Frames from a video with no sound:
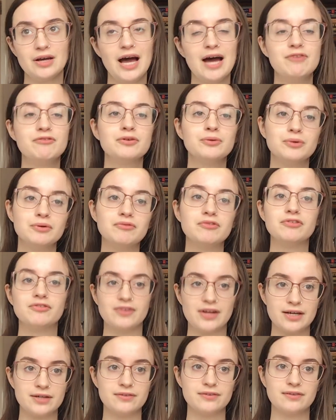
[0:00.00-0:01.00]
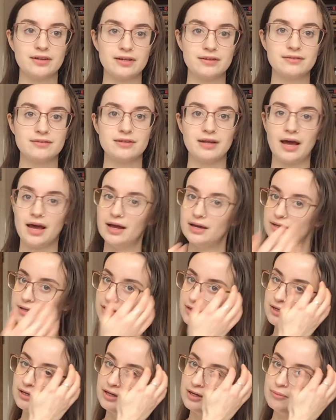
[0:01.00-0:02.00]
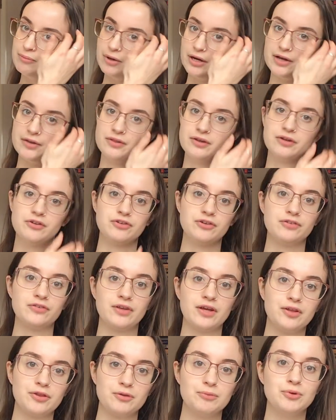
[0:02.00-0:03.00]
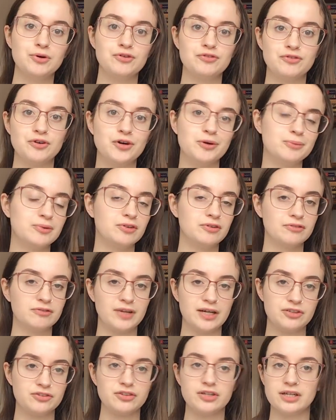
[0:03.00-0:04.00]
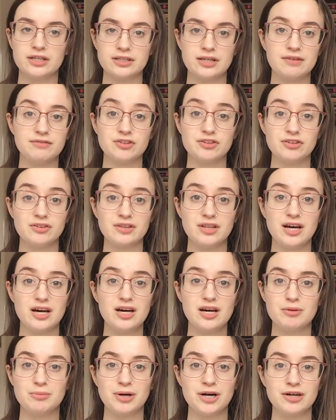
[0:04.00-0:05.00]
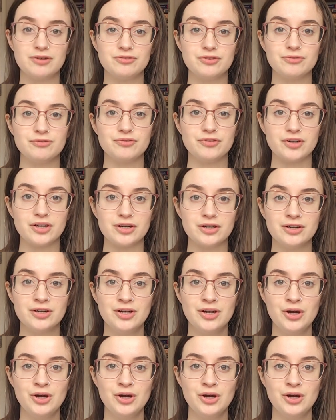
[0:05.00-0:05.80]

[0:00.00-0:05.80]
Everyone reflects day to day, but I think just like the more formal reflection, I'd never done that apart from for